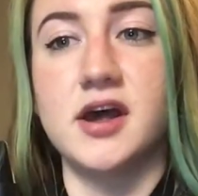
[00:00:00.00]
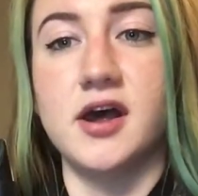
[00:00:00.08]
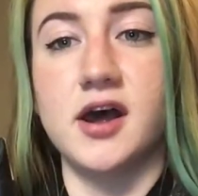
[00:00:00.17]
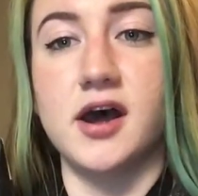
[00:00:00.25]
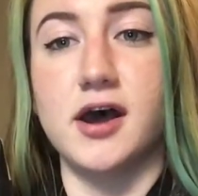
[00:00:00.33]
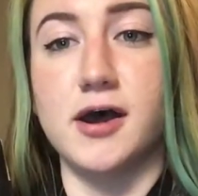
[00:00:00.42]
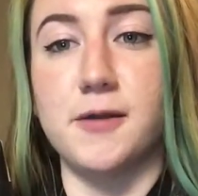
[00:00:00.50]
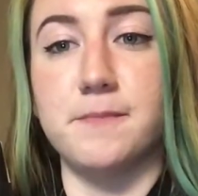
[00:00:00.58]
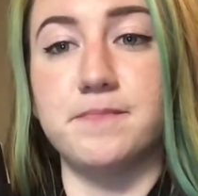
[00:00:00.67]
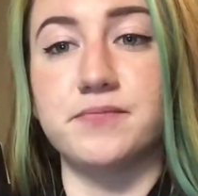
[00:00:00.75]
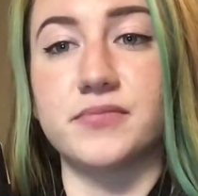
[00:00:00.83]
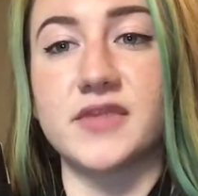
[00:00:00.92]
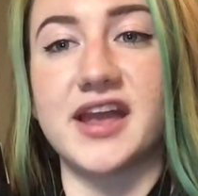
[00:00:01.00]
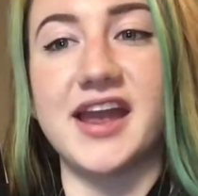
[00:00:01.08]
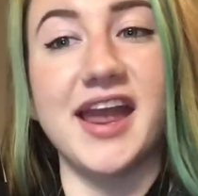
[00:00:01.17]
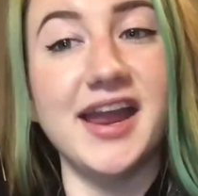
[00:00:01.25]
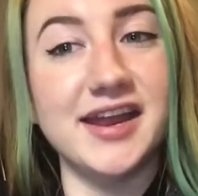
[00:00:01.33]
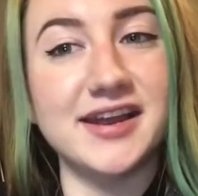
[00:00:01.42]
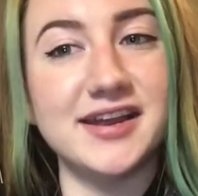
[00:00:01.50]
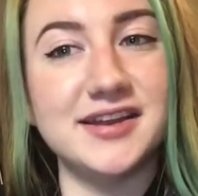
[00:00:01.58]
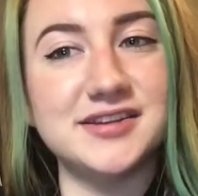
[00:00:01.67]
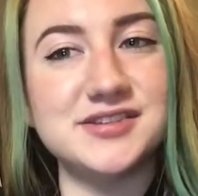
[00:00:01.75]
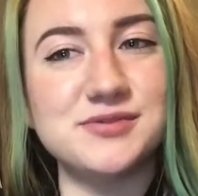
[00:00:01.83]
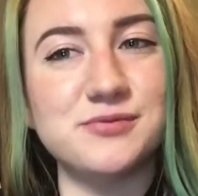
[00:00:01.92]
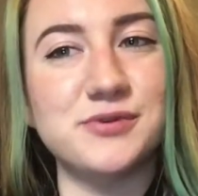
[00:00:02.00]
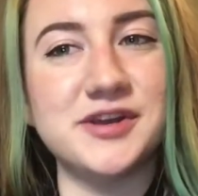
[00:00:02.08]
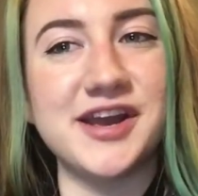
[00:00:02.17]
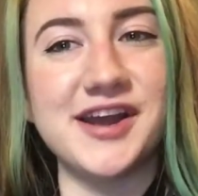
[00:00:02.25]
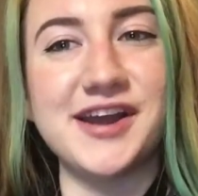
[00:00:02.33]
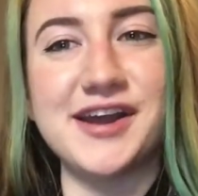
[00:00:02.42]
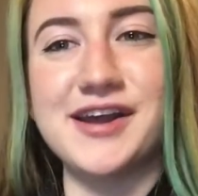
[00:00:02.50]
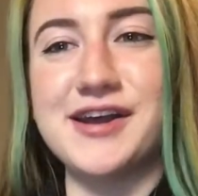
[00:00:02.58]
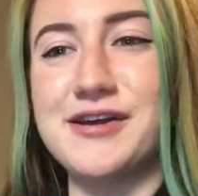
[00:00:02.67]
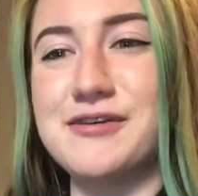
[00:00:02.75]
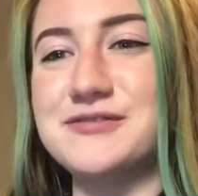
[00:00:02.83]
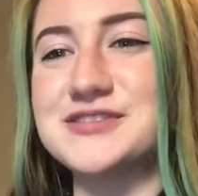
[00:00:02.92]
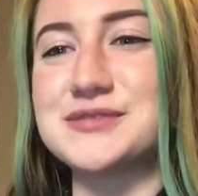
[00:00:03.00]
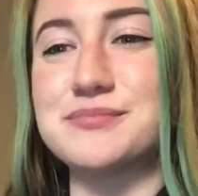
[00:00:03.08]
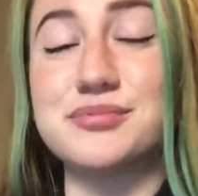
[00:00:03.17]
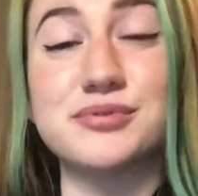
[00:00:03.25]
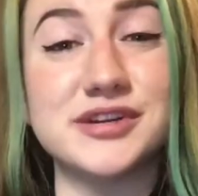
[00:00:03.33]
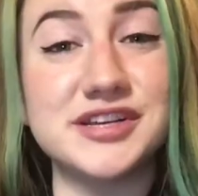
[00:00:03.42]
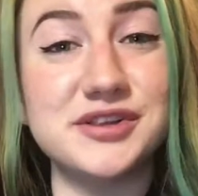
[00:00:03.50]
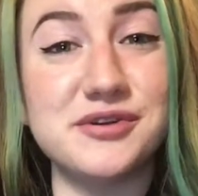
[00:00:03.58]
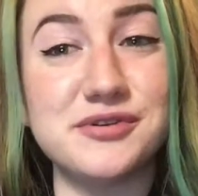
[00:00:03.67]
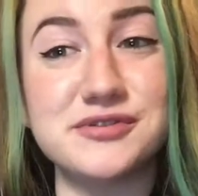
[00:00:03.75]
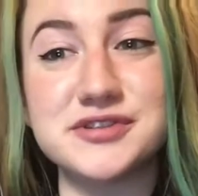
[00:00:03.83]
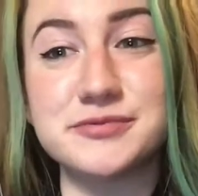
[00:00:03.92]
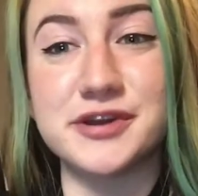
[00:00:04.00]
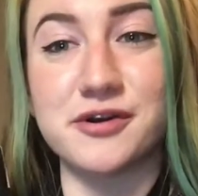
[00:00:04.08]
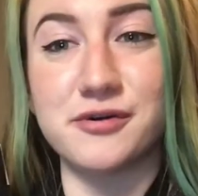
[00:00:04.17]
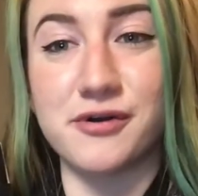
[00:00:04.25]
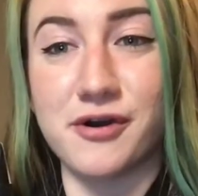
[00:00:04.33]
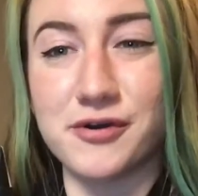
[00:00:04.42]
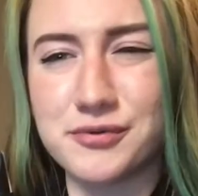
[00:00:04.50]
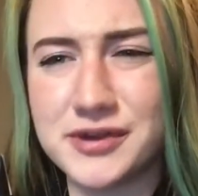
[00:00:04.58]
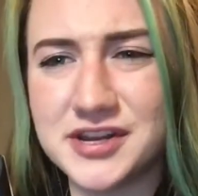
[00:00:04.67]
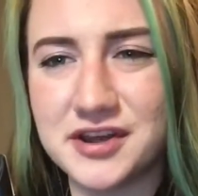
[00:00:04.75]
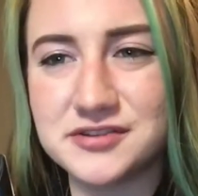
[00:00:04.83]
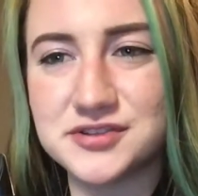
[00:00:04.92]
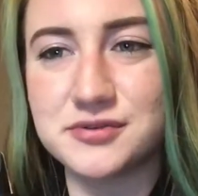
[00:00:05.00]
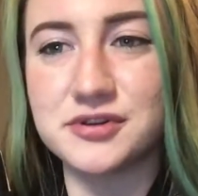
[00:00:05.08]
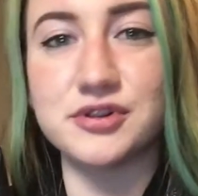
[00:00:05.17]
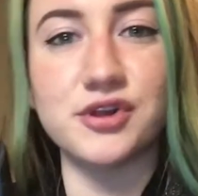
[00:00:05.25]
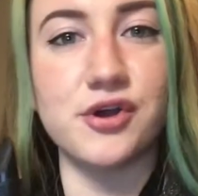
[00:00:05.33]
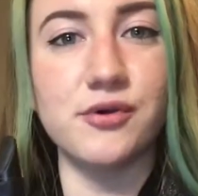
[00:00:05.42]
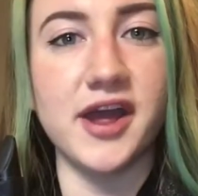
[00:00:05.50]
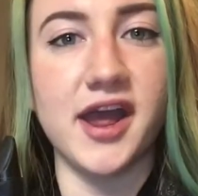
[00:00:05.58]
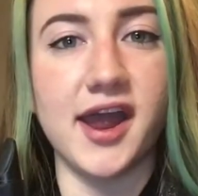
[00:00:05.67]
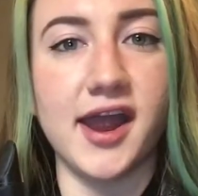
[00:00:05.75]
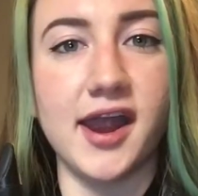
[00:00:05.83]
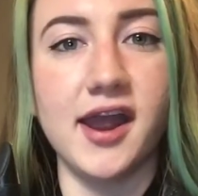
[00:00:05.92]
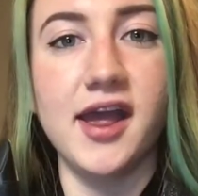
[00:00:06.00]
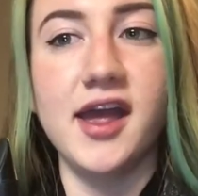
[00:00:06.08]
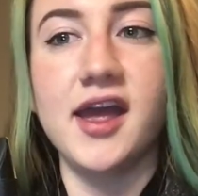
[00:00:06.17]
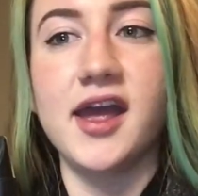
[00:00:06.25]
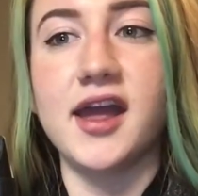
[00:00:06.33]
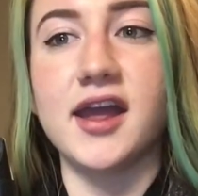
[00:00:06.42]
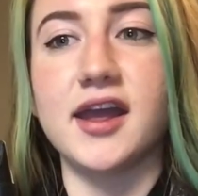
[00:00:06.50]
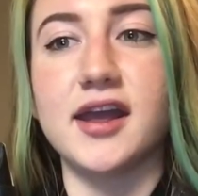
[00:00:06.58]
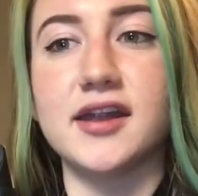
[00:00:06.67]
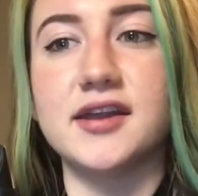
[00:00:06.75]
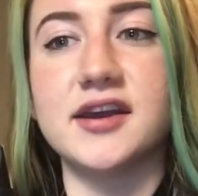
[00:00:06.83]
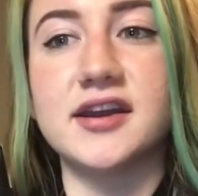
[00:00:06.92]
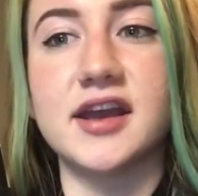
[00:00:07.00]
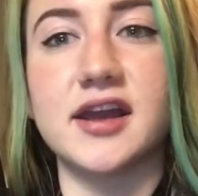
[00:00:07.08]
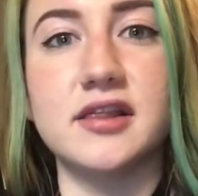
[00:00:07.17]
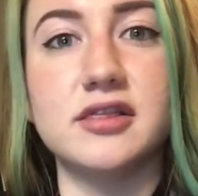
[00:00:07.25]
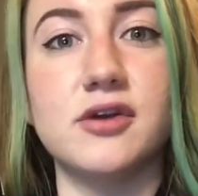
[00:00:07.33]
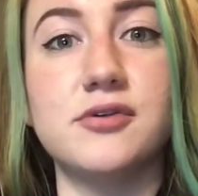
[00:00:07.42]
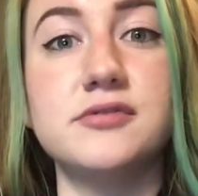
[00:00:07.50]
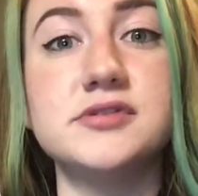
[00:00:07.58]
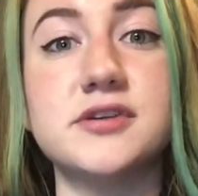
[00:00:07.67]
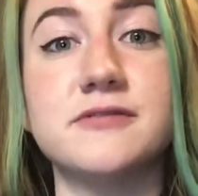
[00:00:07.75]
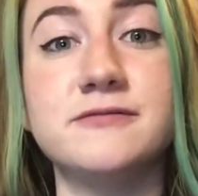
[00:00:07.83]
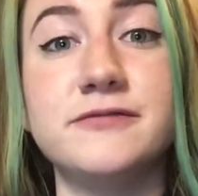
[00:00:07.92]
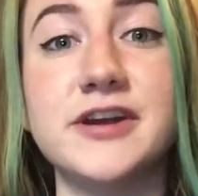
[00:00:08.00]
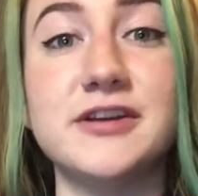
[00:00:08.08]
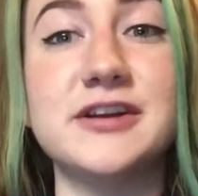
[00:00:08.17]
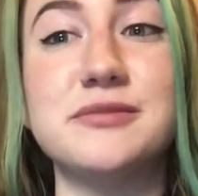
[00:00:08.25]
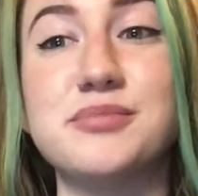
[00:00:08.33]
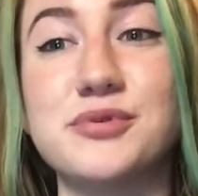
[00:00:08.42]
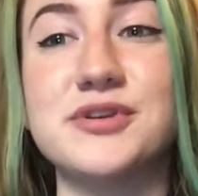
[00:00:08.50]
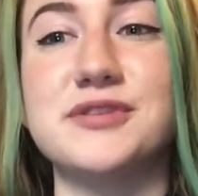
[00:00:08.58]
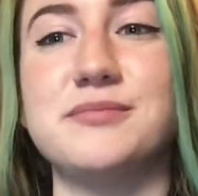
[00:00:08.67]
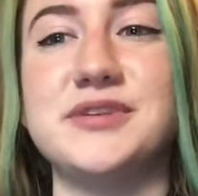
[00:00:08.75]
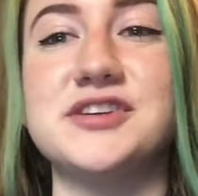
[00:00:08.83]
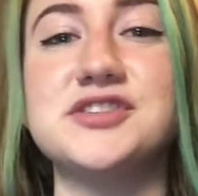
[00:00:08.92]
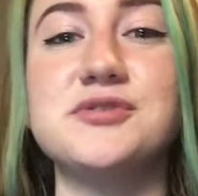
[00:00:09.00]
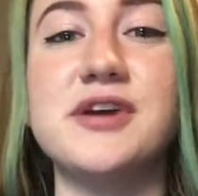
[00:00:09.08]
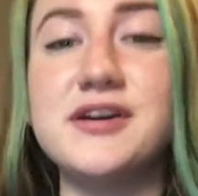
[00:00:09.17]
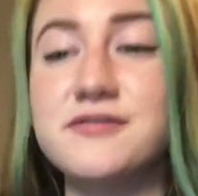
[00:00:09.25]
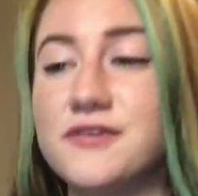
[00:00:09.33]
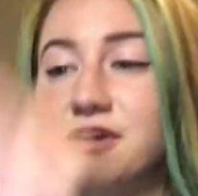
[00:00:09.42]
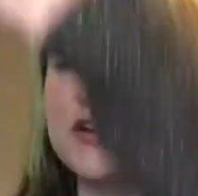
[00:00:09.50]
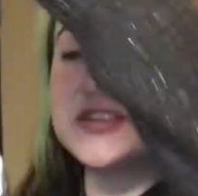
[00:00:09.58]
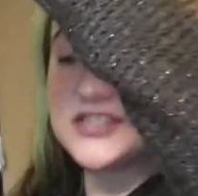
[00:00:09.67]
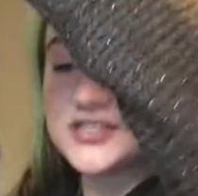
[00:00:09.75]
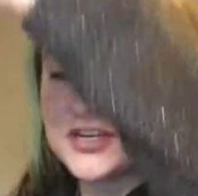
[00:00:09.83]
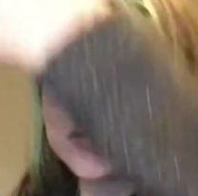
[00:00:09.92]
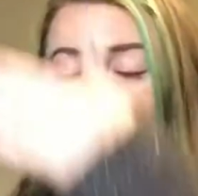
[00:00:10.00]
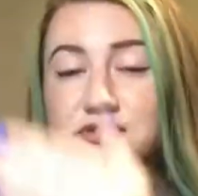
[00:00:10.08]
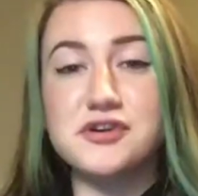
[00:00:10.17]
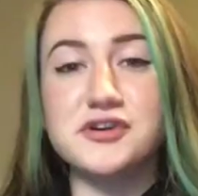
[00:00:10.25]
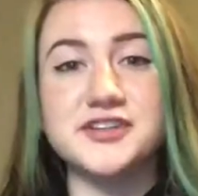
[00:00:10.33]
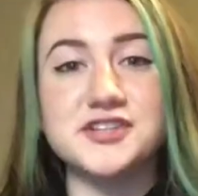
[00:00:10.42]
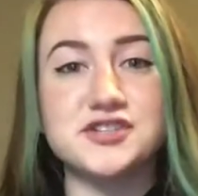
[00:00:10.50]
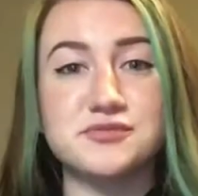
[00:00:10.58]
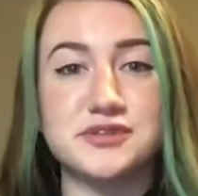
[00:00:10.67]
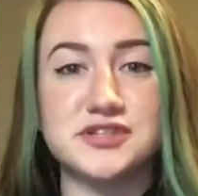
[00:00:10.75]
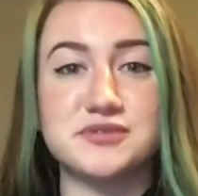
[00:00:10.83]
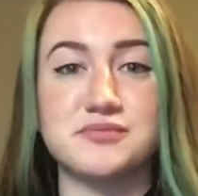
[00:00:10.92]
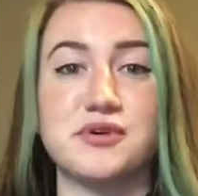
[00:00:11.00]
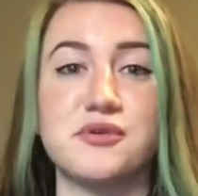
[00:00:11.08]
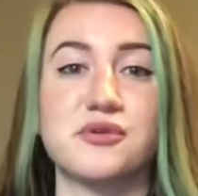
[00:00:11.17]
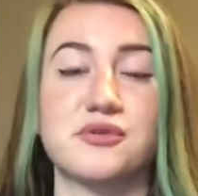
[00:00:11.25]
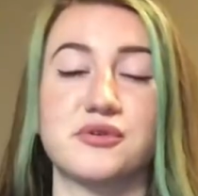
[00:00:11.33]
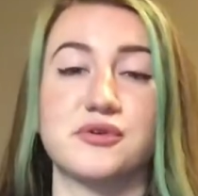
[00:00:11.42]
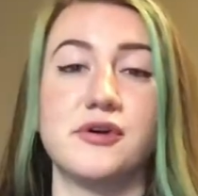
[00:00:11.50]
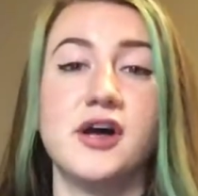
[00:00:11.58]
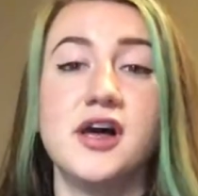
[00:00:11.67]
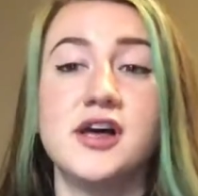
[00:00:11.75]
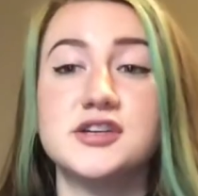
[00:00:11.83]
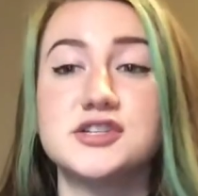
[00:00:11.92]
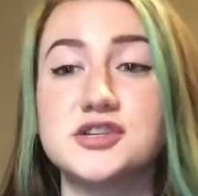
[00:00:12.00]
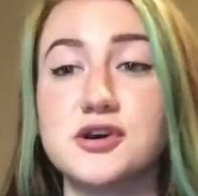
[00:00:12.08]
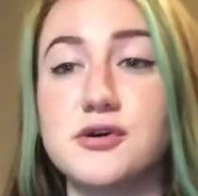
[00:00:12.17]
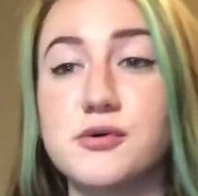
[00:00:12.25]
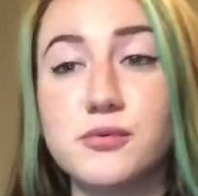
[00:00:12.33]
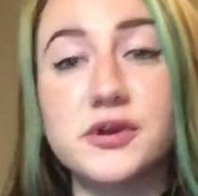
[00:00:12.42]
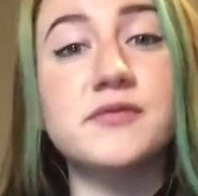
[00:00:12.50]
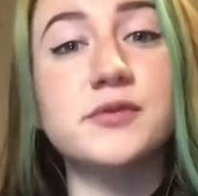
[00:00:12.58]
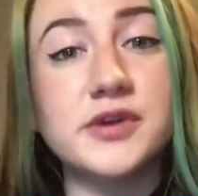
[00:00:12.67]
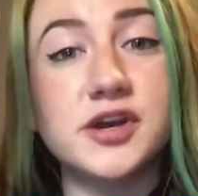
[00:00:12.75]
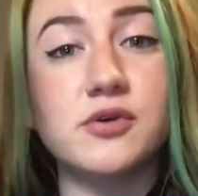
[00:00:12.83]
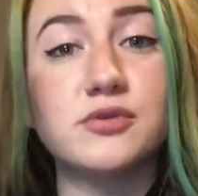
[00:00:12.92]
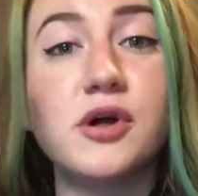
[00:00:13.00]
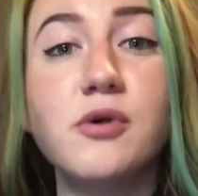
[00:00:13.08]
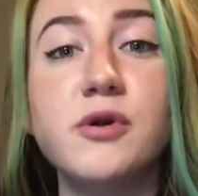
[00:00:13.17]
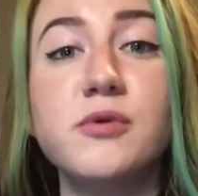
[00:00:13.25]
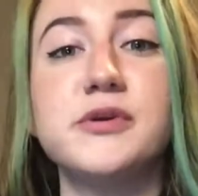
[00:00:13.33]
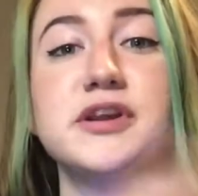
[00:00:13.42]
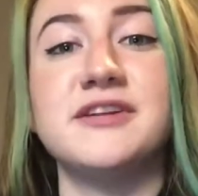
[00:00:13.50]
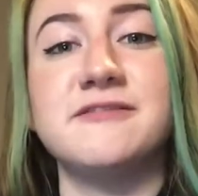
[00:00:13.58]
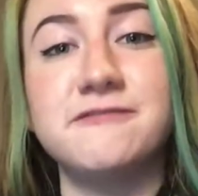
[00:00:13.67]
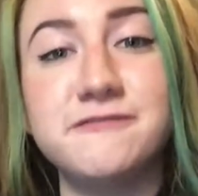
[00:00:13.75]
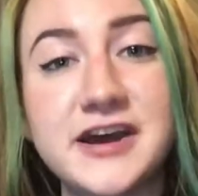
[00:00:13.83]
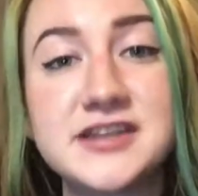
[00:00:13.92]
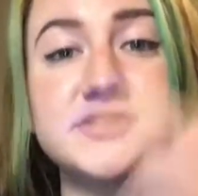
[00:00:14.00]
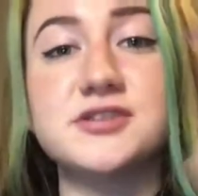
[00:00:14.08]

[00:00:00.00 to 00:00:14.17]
And we have some pretty low notes. We go all the way down to a low A, and again, low notes are very important because you have such a long instrument to blow through. So whenever we go lower, we need faster